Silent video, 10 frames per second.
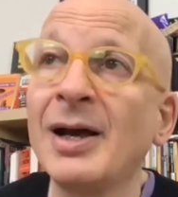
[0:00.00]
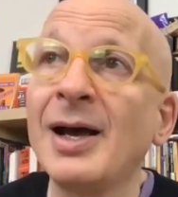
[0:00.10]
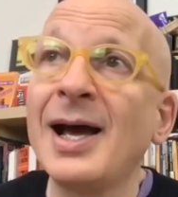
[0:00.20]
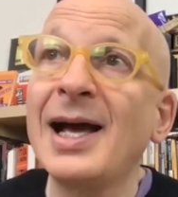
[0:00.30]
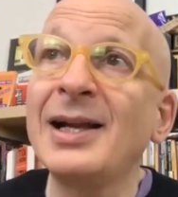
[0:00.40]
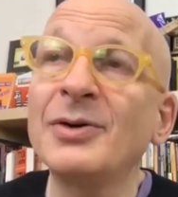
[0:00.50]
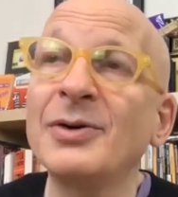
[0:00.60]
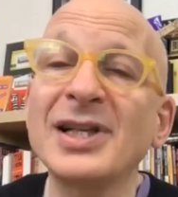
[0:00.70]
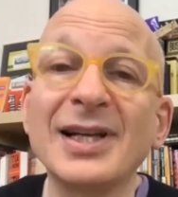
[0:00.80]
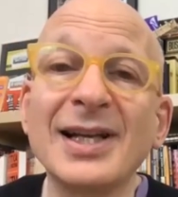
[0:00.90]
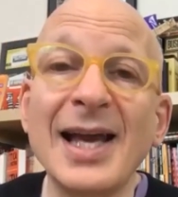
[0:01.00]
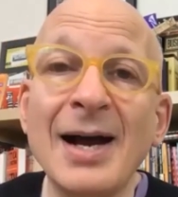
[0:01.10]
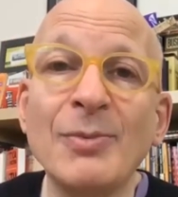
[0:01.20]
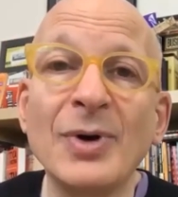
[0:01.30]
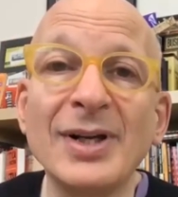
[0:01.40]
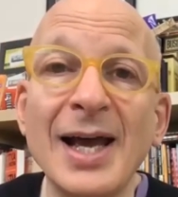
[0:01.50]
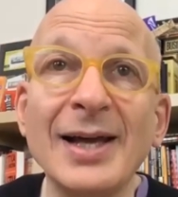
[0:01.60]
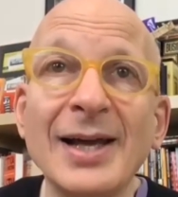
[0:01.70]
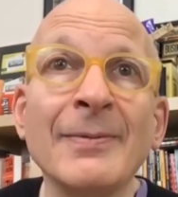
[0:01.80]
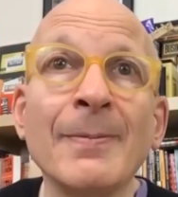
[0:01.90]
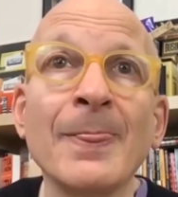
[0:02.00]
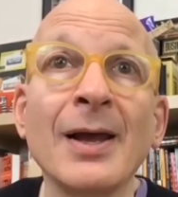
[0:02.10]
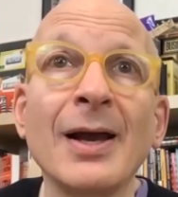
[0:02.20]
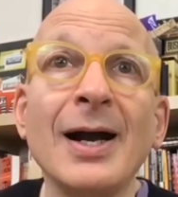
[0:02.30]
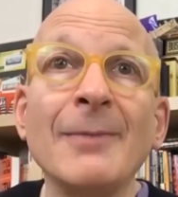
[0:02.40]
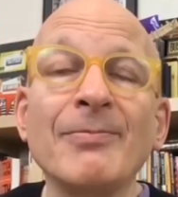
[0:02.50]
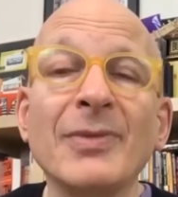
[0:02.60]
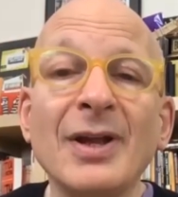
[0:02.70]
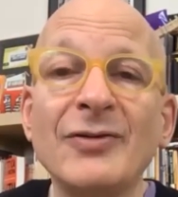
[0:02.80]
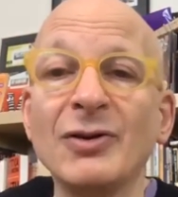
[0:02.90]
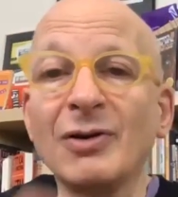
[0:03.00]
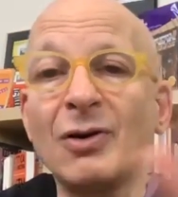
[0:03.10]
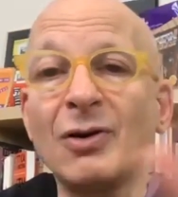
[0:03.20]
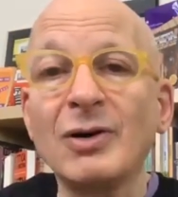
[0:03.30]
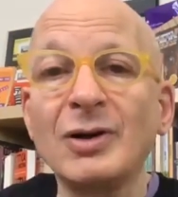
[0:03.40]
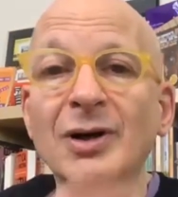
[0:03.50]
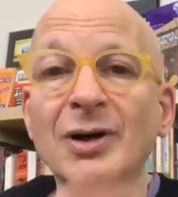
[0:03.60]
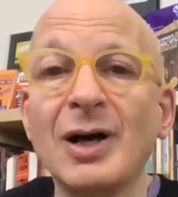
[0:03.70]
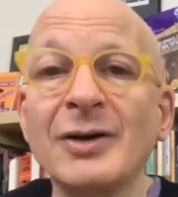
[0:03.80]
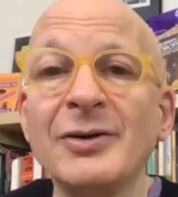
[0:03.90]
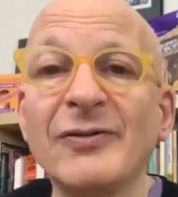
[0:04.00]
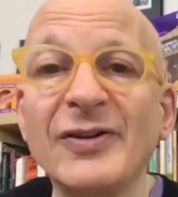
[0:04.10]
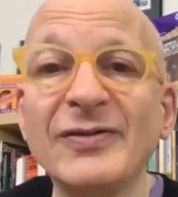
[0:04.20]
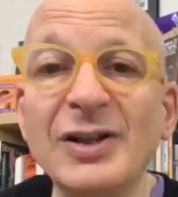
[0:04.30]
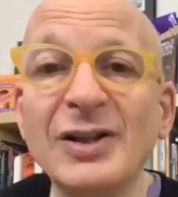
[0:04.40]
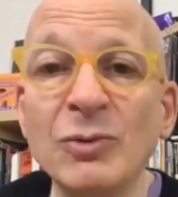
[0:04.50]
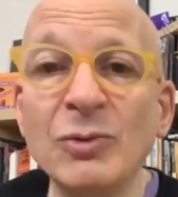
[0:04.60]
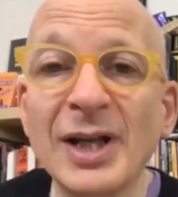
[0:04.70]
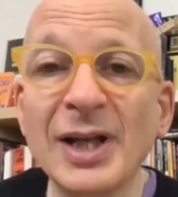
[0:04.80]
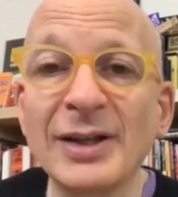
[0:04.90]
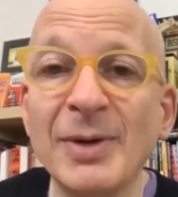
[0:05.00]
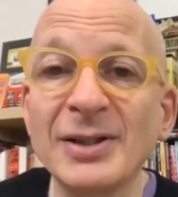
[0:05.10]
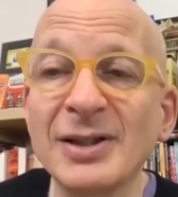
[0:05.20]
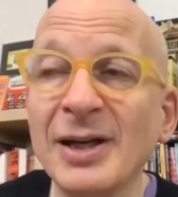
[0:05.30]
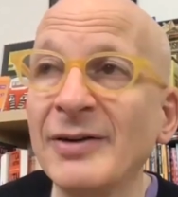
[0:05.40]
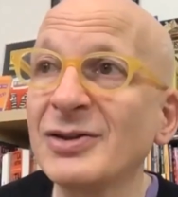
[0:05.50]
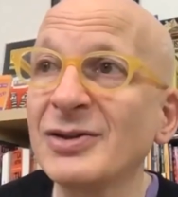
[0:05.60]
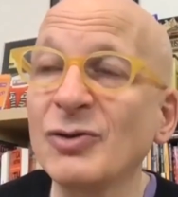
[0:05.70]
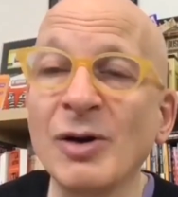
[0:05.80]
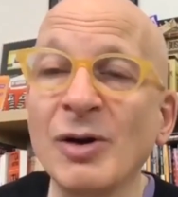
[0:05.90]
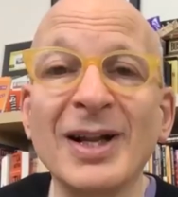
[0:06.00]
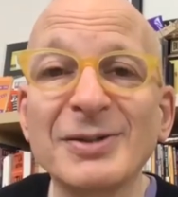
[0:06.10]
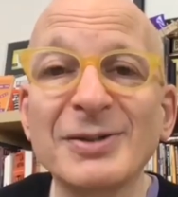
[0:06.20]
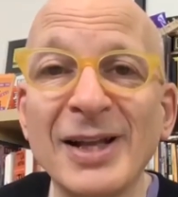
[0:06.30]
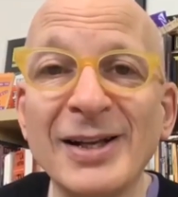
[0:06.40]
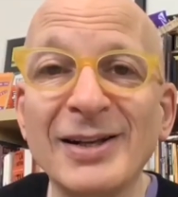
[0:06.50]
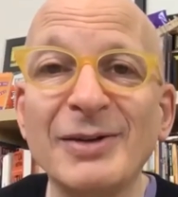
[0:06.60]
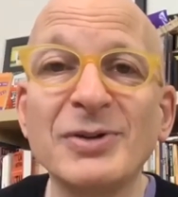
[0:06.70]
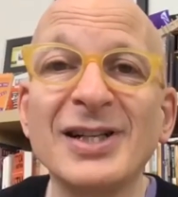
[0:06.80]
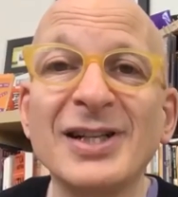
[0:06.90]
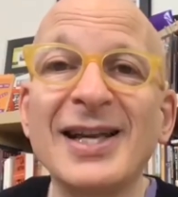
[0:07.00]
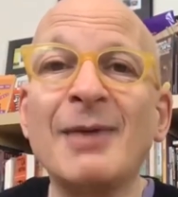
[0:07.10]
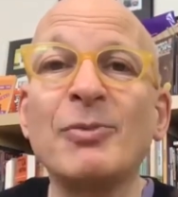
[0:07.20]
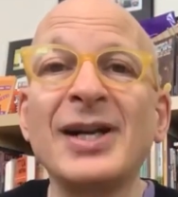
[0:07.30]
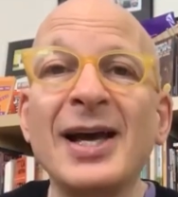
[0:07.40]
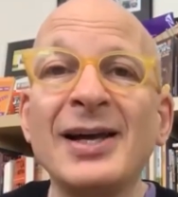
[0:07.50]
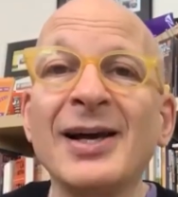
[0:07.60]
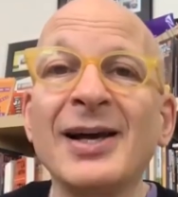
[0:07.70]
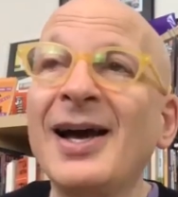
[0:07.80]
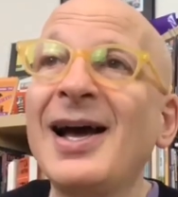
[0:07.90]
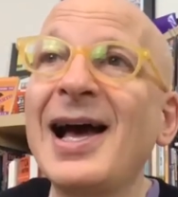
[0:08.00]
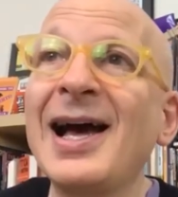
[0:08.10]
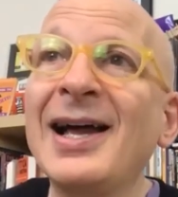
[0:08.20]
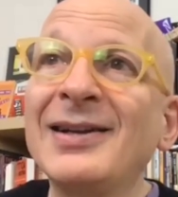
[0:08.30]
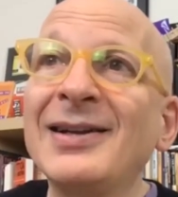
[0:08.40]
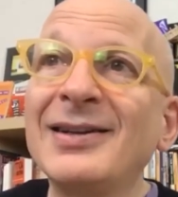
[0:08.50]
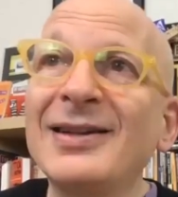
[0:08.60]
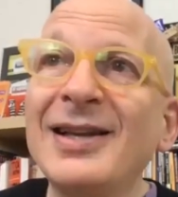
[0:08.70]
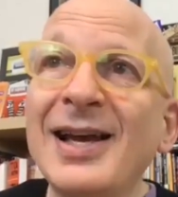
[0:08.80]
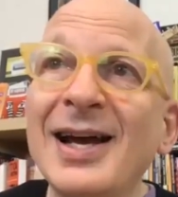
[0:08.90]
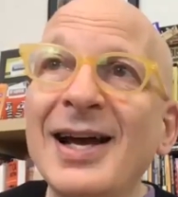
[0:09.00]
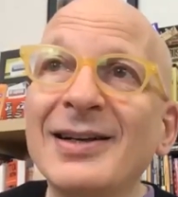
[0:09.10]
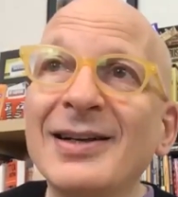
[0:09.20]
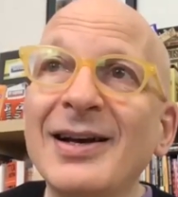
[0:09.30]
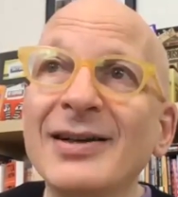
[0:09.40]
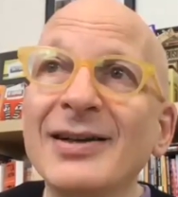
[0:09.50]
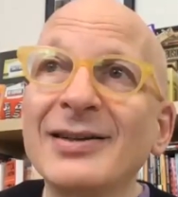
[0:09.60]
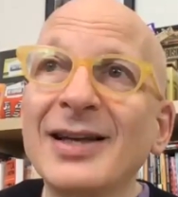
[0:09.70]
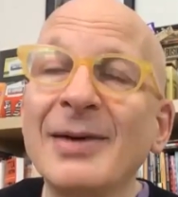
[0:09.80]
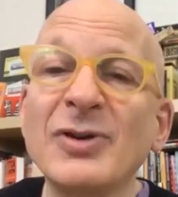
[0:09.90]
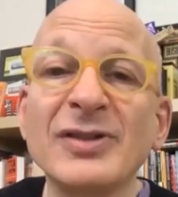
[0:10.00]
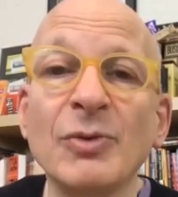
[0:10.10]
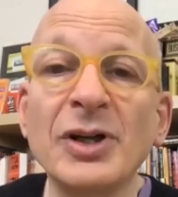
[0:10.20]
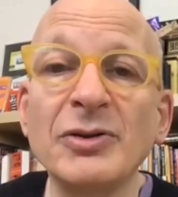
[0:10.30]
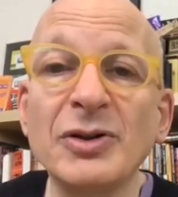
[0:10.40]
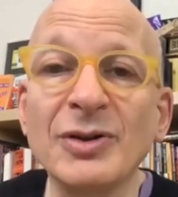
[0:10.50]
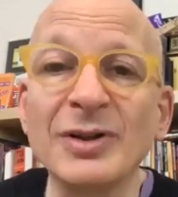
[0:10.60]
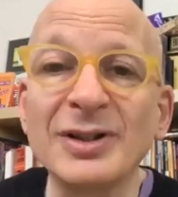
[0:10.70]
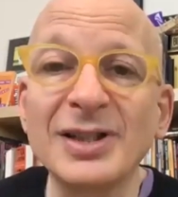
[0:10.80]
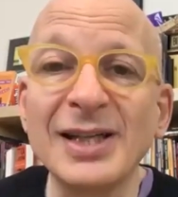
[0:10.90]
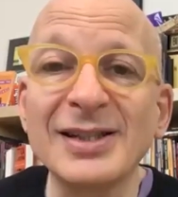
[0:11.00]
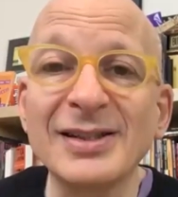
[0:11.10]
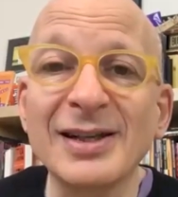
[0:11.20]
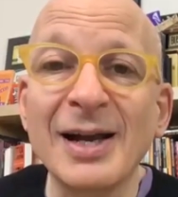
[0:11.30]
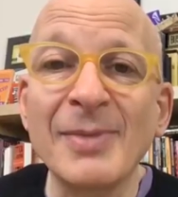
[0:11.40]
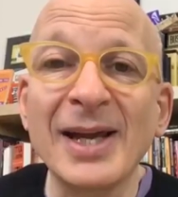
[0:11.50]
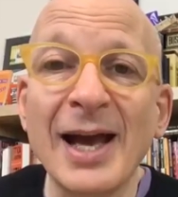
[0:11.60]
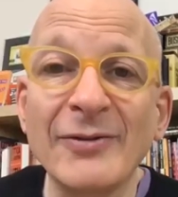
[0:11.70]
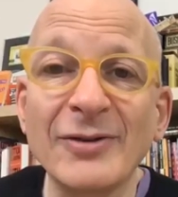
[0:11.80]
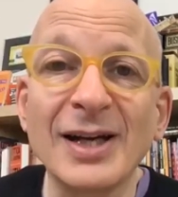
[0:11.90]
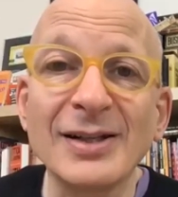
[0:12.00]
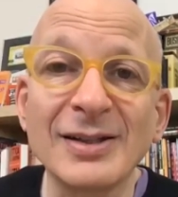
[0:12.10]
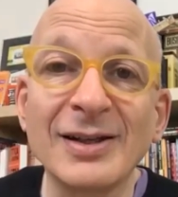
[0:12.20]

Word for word: And he was in a cab one day, and um, if you're under fifty, you won't get the punchline of this story, but I'll explain it. He was in a cab one day, and the, uh, the cab driver said, "What are you doing?" Jay says, "I make advertising."